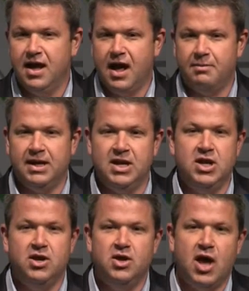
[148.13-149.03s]
I
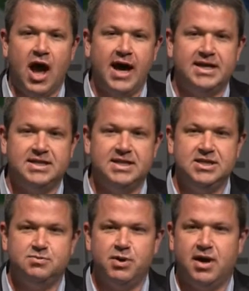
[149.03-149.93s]
mean,
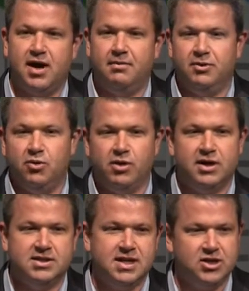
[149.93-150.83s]
IT's become the
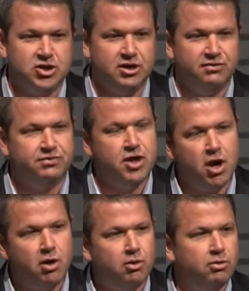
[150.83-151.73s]
organization of
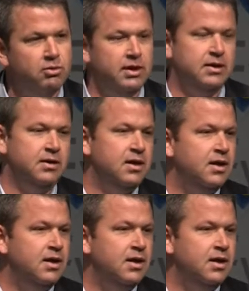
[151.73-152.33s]
no, and